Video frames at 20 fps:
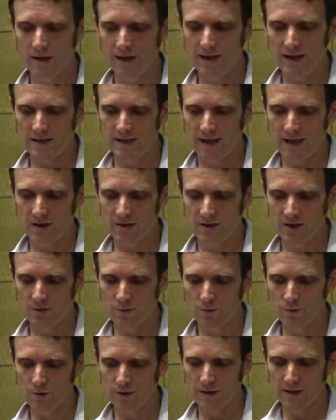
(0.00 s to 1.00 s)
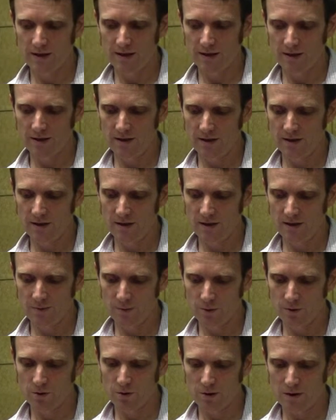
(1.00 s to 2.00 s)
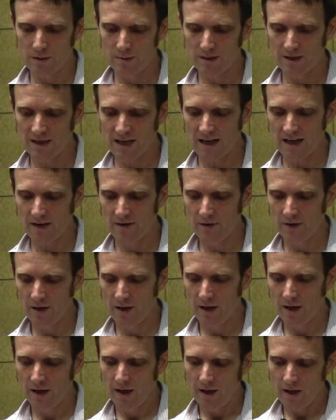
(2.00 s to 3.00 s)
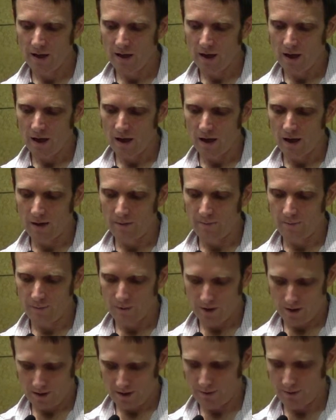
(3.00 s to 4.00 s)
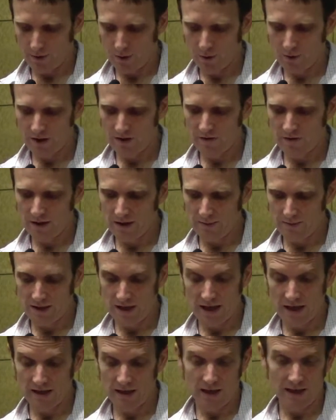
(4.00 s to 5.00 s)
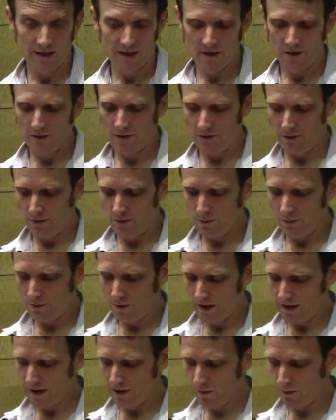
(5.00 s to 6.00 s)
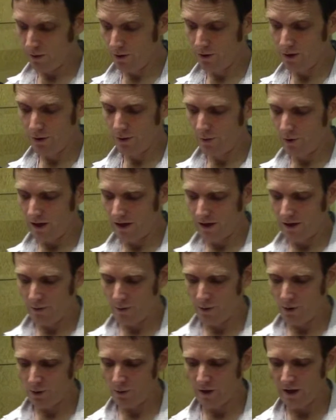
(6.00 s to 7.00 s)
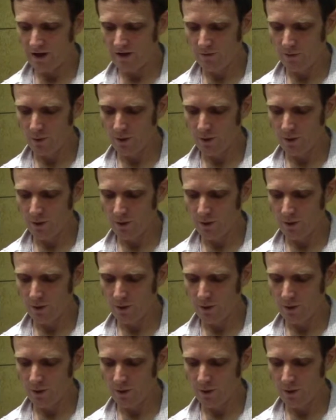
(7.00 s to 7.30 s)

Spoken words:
as to how this works, and the Exploratorium staff, some of the creative teams, and I didn't do any of the real creative